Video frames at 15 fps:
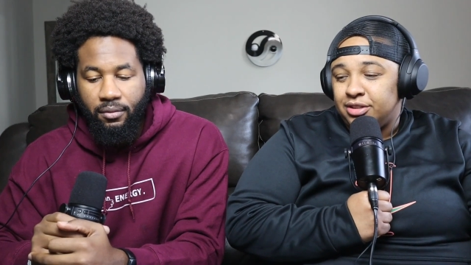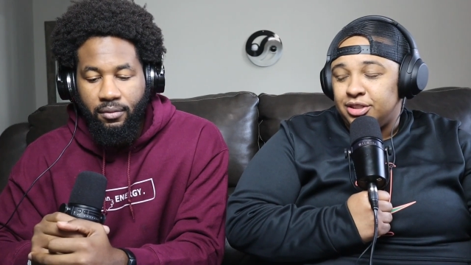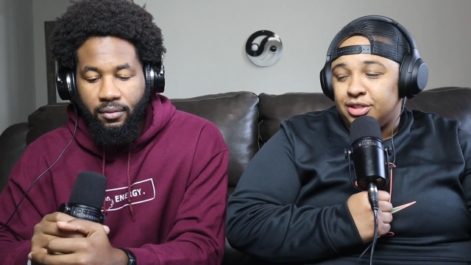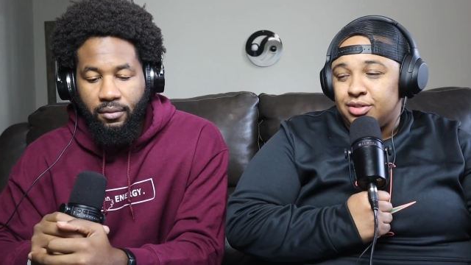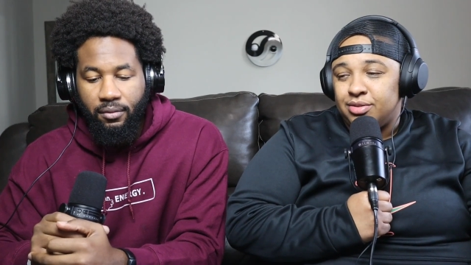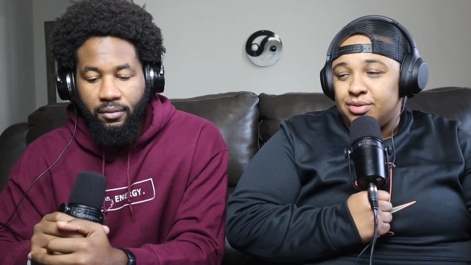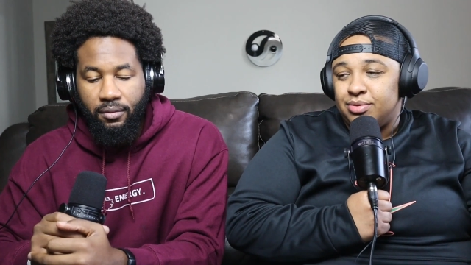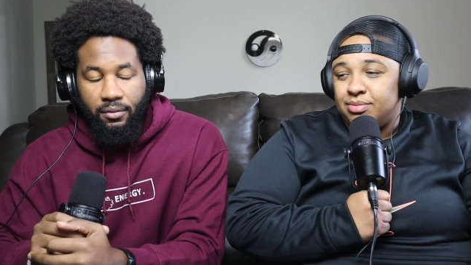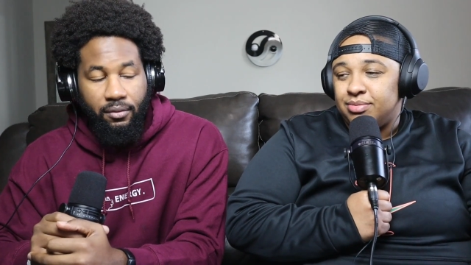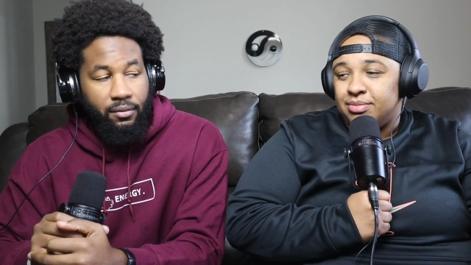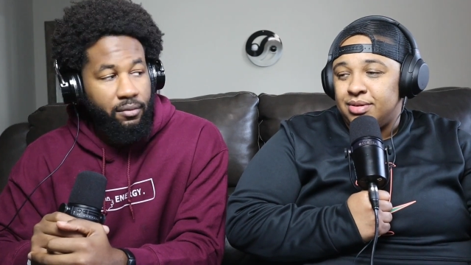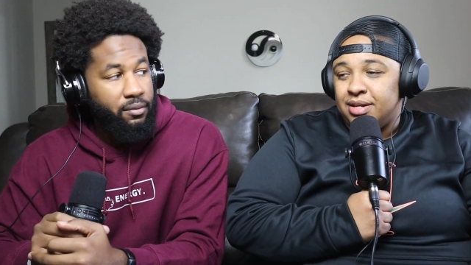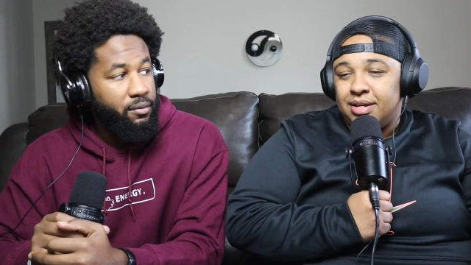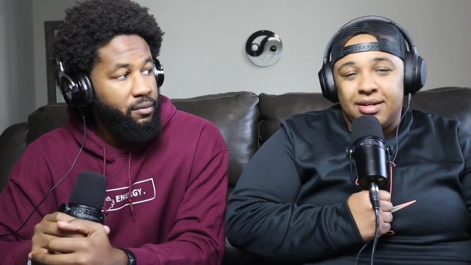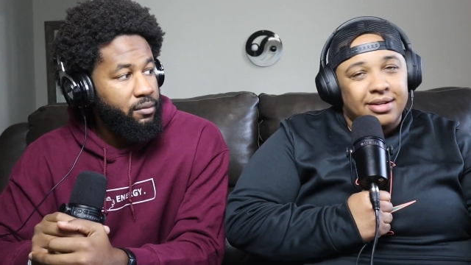Speaker 1: So,
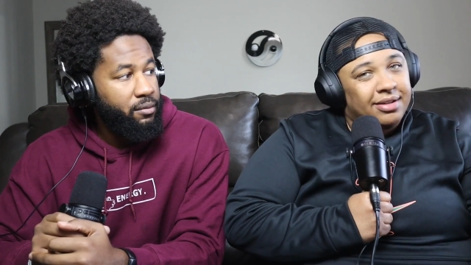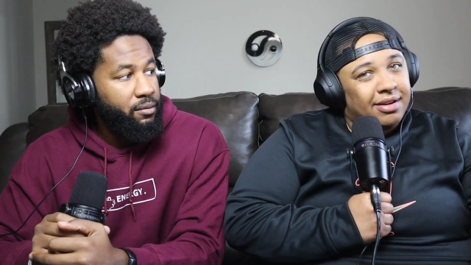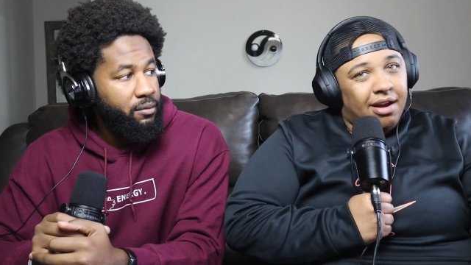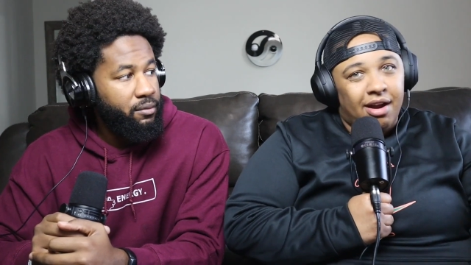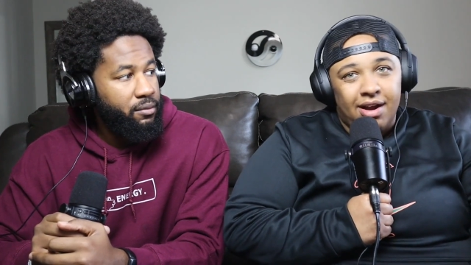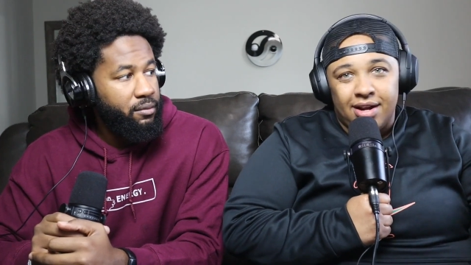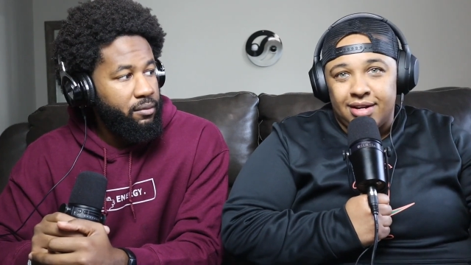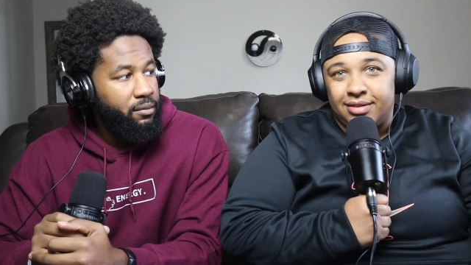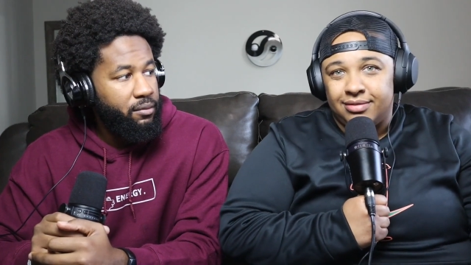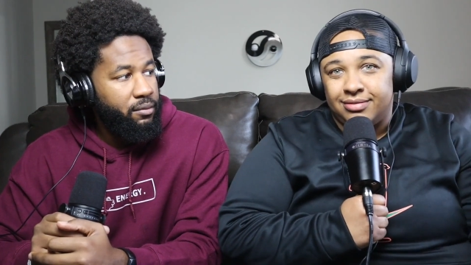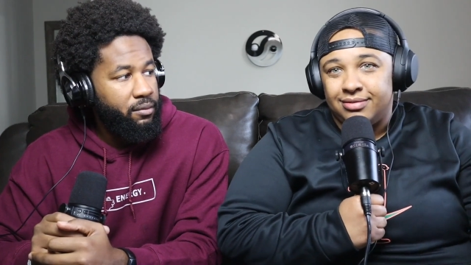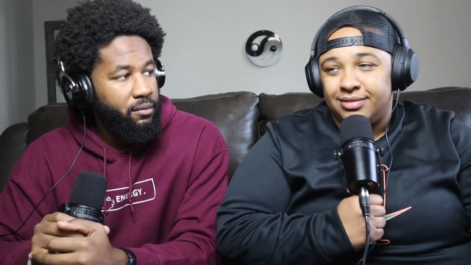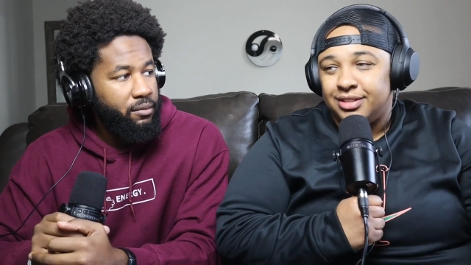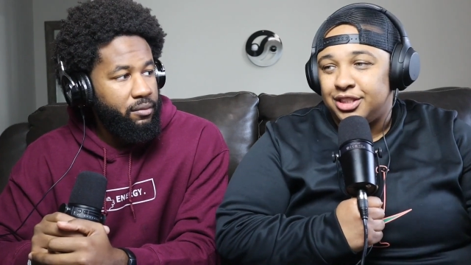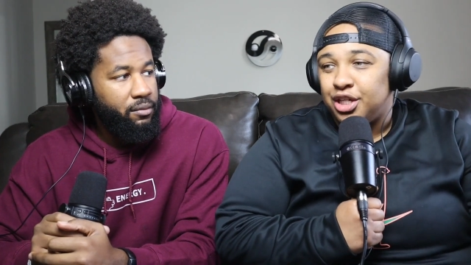all right,
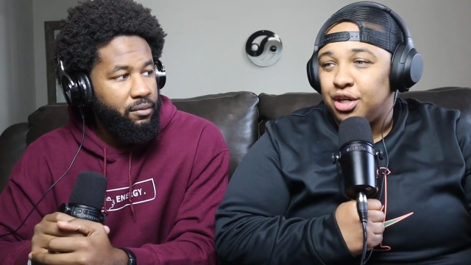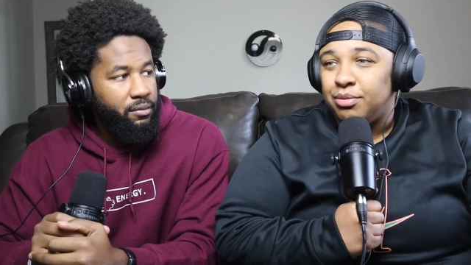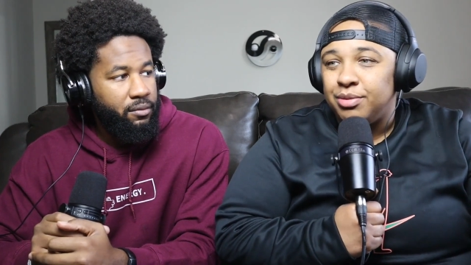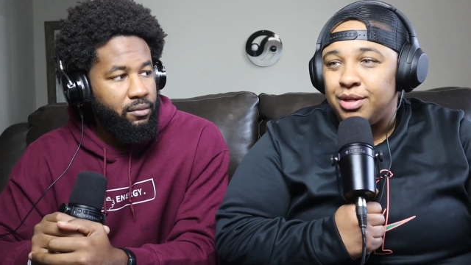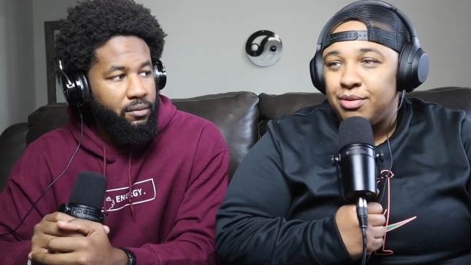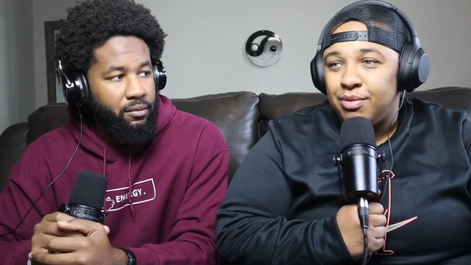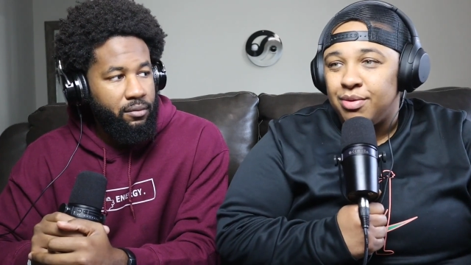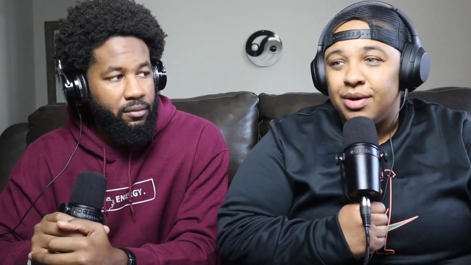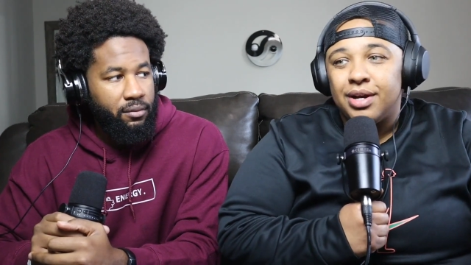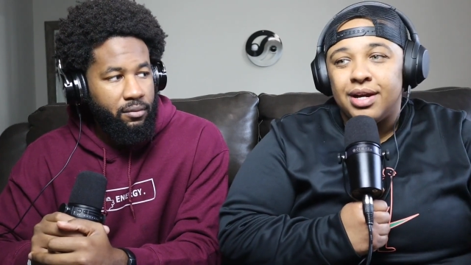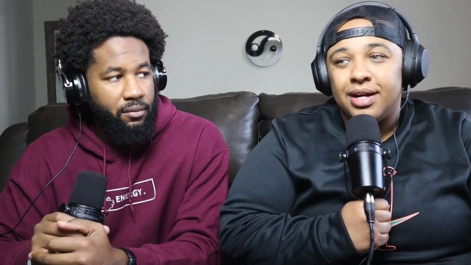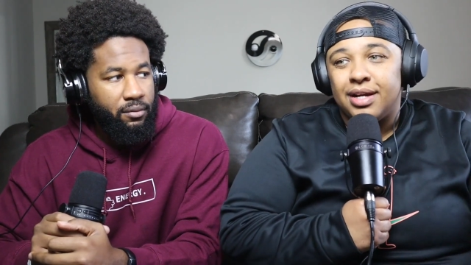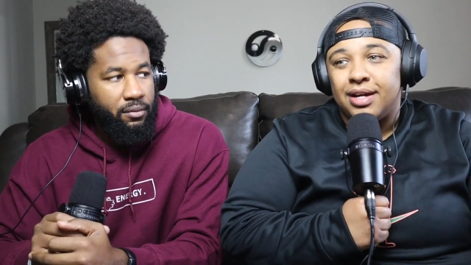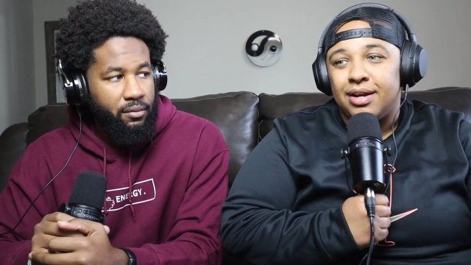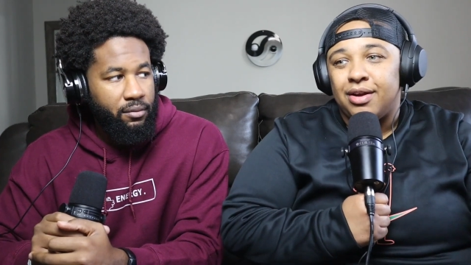tell me
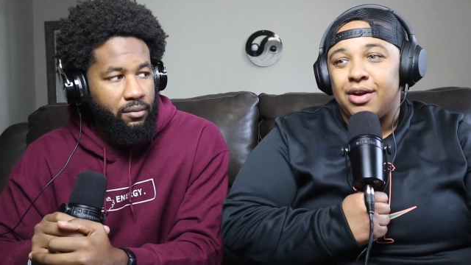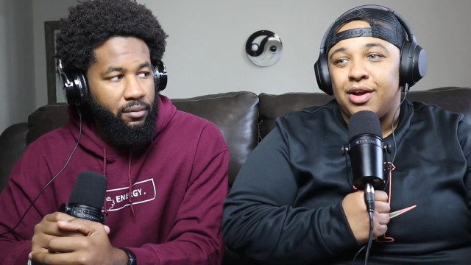what